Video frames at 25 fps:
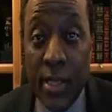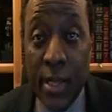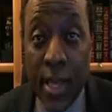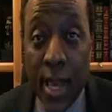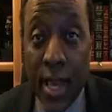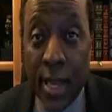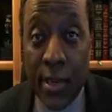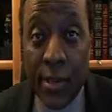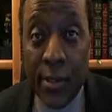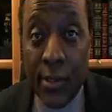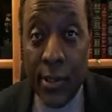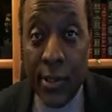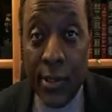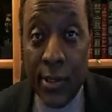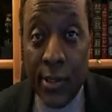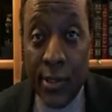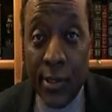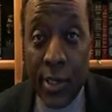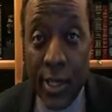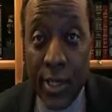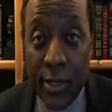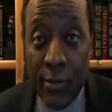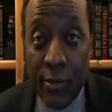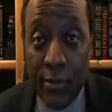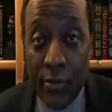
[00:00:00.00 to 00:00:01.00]

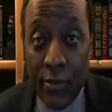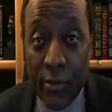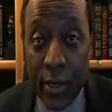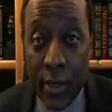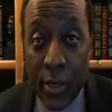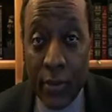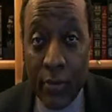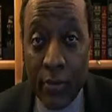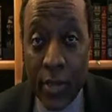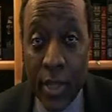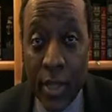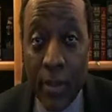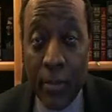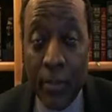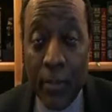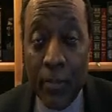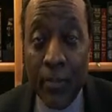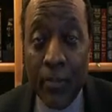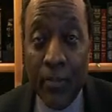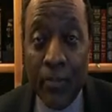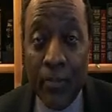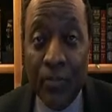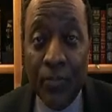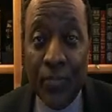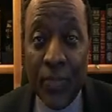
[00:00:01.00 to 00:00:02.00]
dangles in front of them.
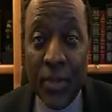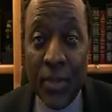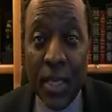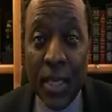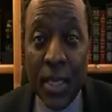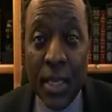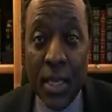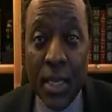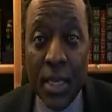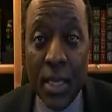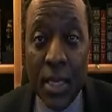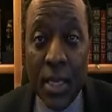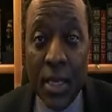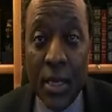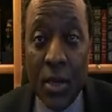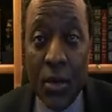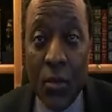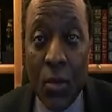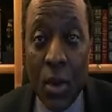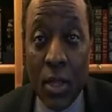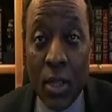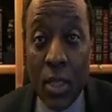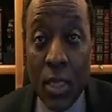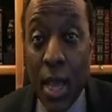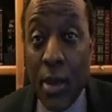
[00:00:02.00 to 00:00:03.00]

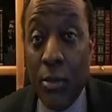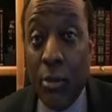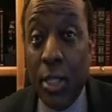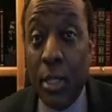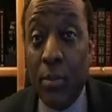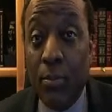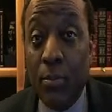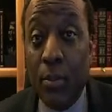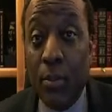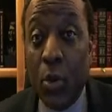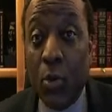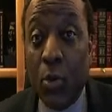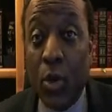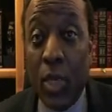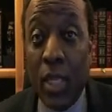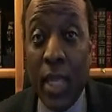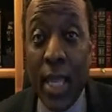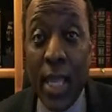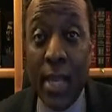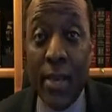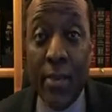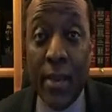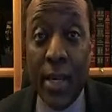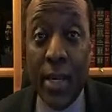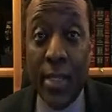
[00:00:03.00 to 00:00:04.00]
While loudly
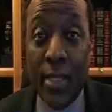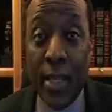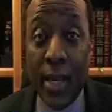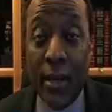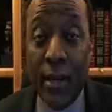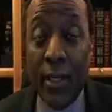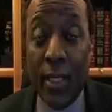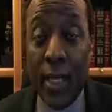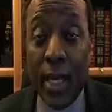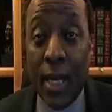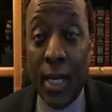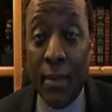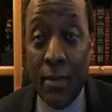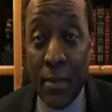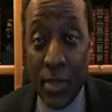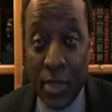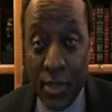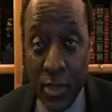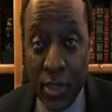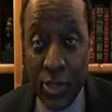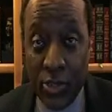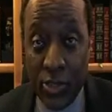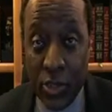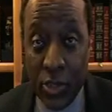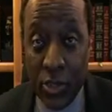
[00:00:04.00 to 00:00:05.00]
proclaiming their
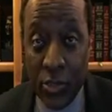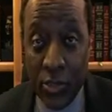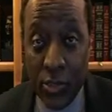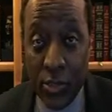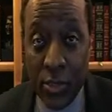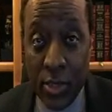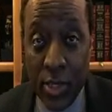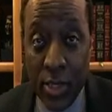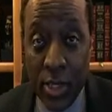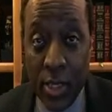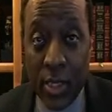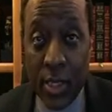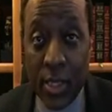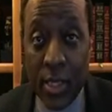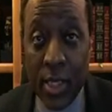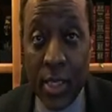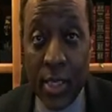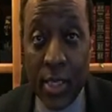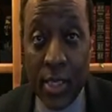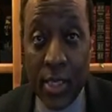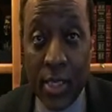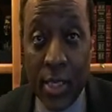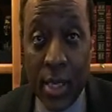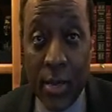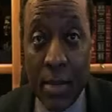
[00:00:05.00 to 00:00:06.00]
opposition to the
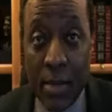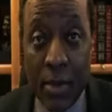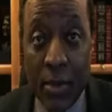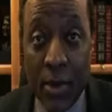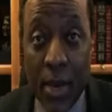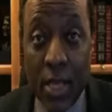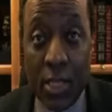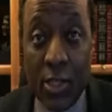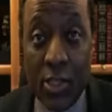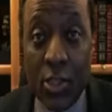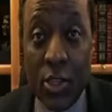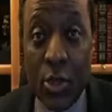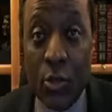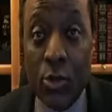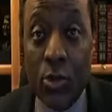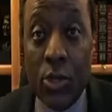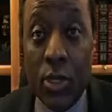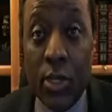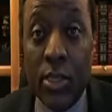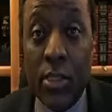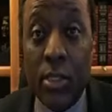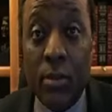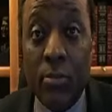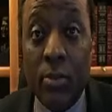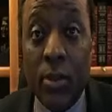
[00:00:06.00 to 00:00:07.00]
elitist Democrat
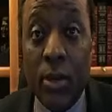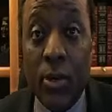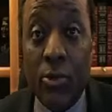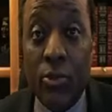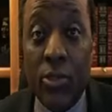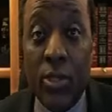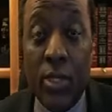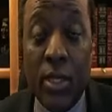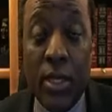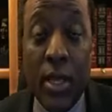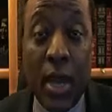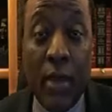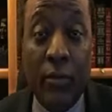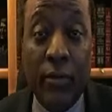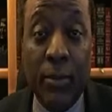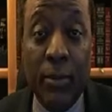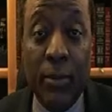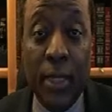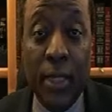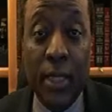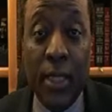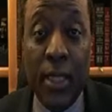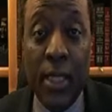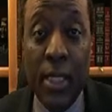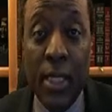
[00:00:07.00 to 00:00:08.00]
socialist approach to
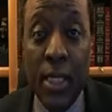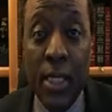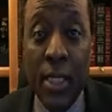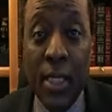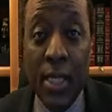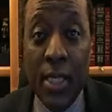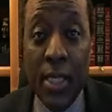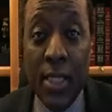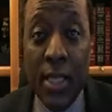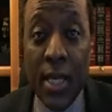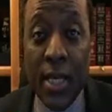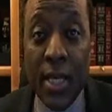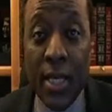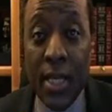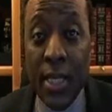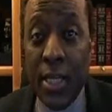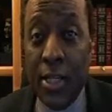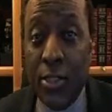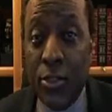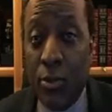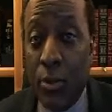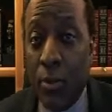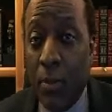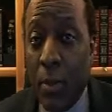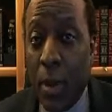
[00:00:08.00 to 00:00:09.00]
government, the
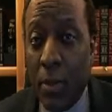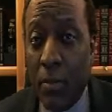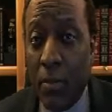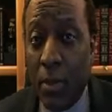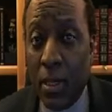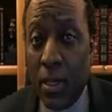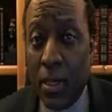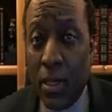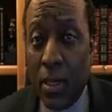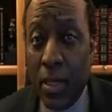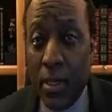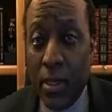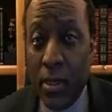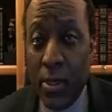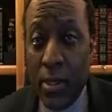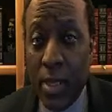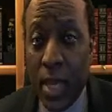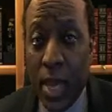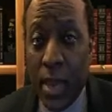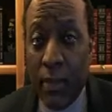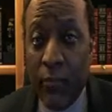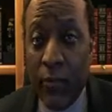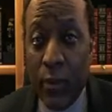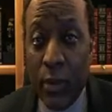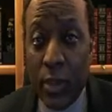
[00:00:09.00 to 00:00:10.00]
elitist Republicans
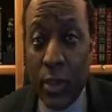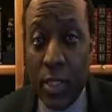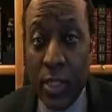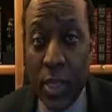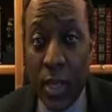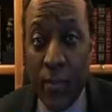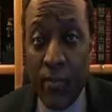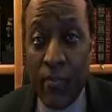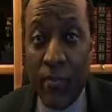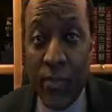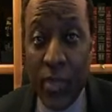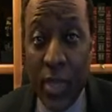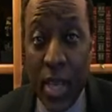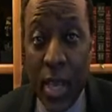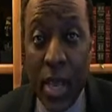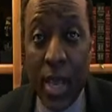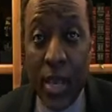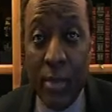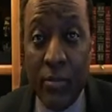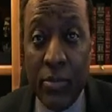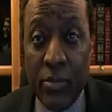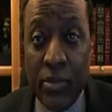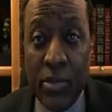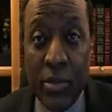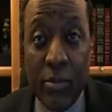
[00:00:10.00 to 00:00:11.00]
have for some
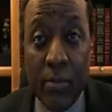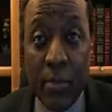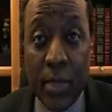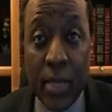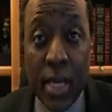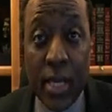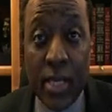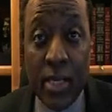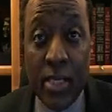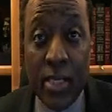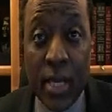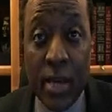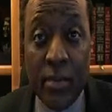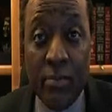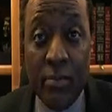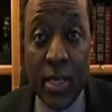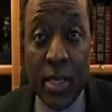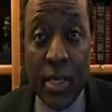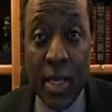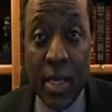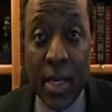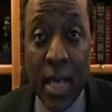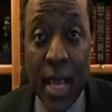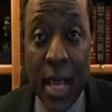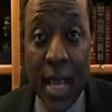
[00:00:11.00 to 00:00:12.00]
time simply
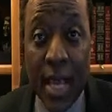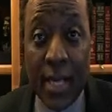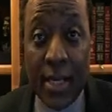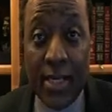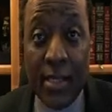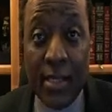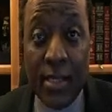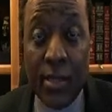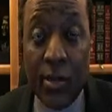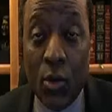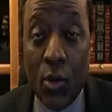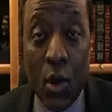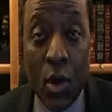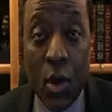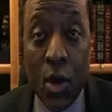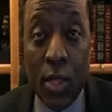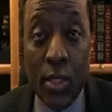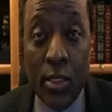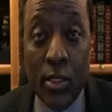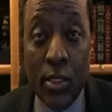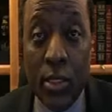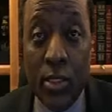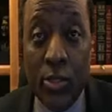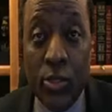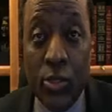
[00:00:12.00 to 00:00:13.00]
accepted and acted
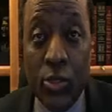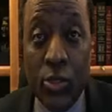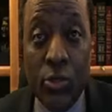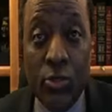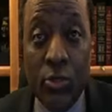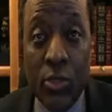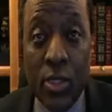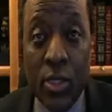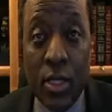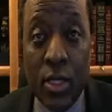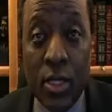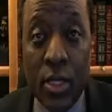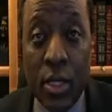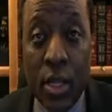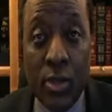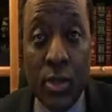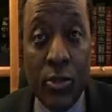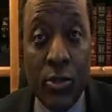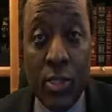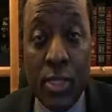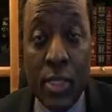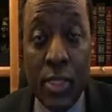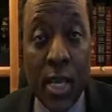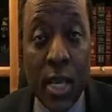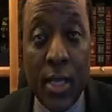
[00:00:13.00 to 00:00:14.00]
on this New Deal
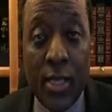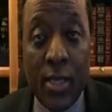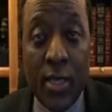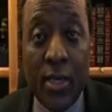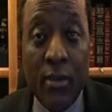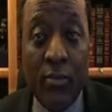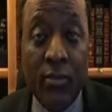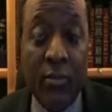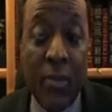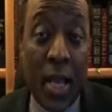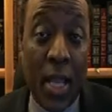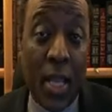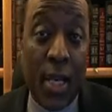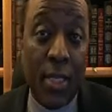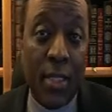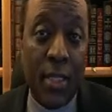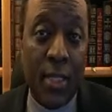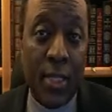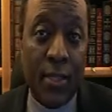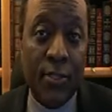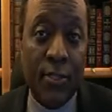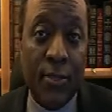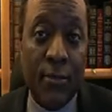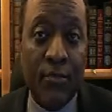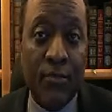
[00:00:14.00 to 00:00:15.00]
understanding of
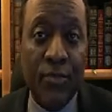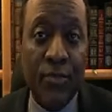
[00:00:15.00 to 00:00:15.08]
politics.